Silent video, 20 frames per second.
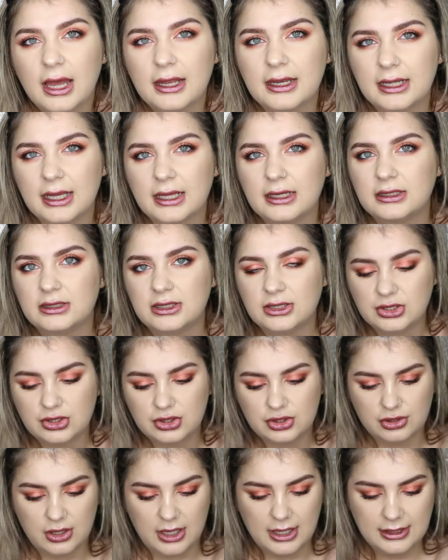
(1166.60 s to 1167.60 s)
and again it does
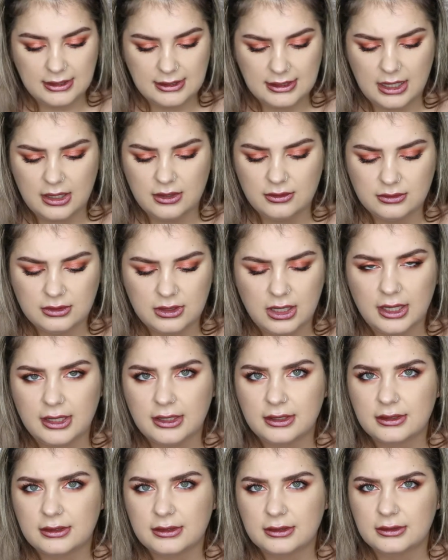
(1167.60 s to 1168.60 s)
dry down
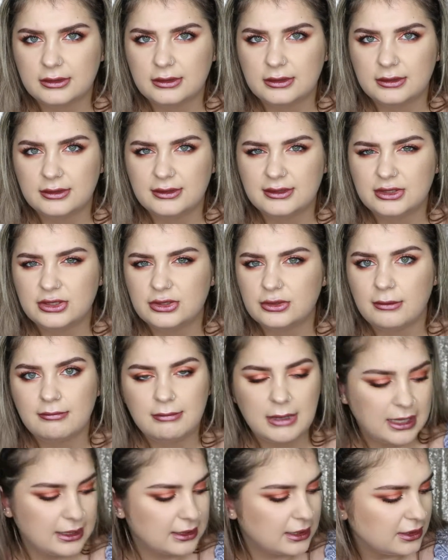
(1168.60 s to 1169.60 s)
like to a
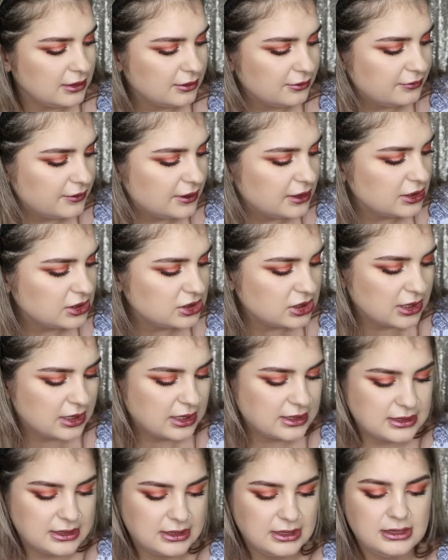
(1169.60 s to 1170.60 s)
matte kind of finish, like
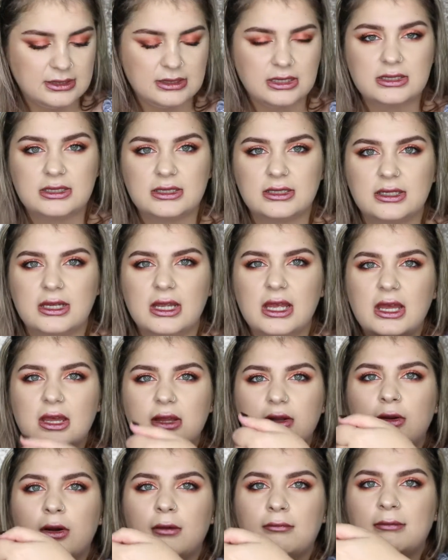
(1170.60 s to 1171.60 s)
as in it doesn't,
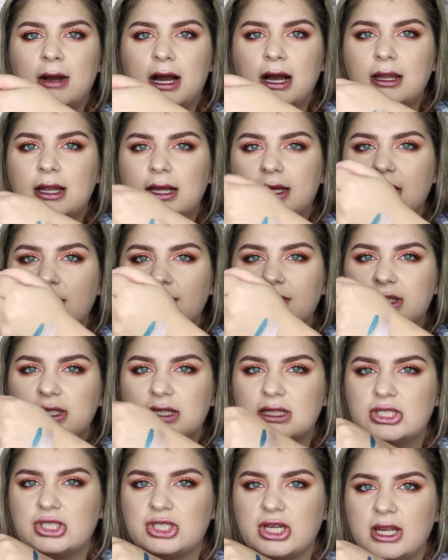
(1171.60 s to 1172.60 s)
not matte, like
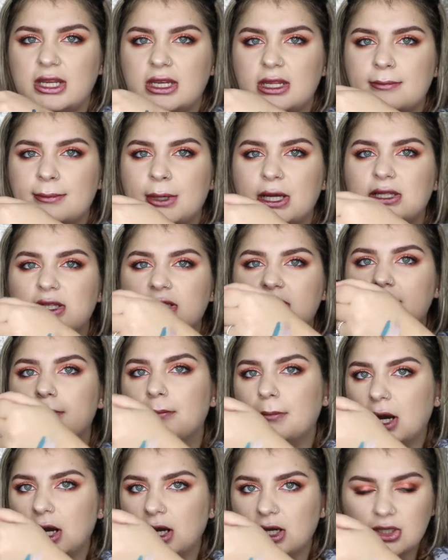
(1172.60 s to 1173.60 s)
obviously it's shiny but it
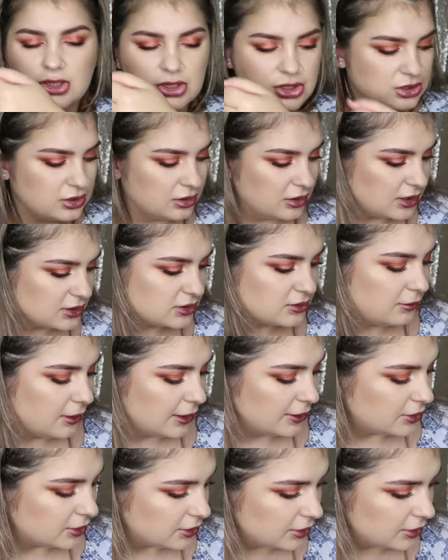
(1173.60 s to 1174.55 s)
doesn't budge, so that's quite